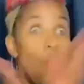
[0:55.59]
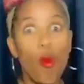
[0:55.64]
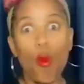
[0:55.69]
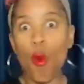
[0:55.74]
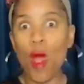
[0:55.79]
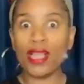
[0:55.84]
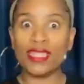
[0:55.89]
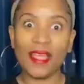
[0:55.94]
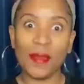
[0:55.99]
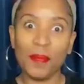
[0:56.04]

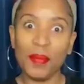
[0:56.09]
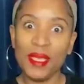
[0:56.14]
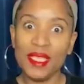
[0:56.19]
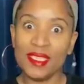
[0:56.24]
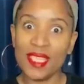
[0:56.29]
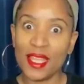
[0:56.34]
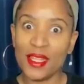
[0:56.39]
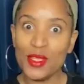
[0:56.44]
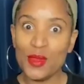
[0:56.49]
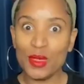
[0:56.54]
What a
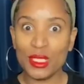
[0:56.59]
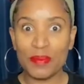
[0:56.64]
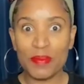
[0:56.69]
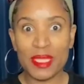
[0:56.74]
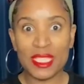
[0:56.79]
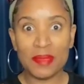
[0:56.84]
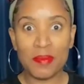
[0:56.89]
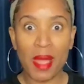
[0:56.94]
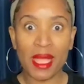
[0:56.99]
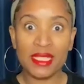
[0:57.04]
piece of news,
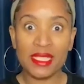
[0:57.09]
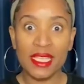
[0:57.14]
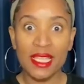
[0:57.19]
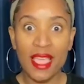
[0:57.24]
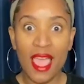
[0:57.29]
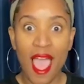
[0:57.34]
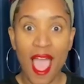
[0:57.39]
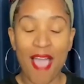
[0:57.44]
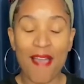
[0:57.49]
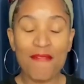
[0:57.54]
Miss Matty.
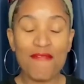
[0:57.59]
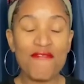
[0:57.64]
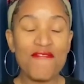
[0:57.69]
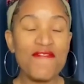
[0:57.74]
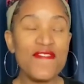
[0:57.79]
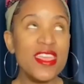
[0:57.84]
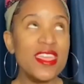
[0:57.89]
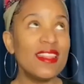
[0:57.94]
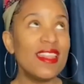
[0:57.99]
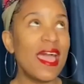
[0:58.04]
I
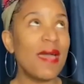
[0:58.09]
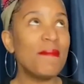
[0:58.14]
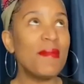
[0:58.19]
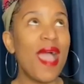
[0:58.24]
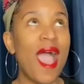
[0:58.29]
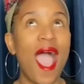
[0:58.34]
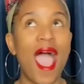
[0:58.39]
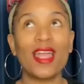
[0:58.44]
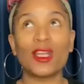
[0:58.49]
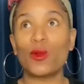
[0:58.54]
feel like my
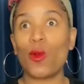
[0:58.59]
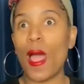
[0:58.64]
heart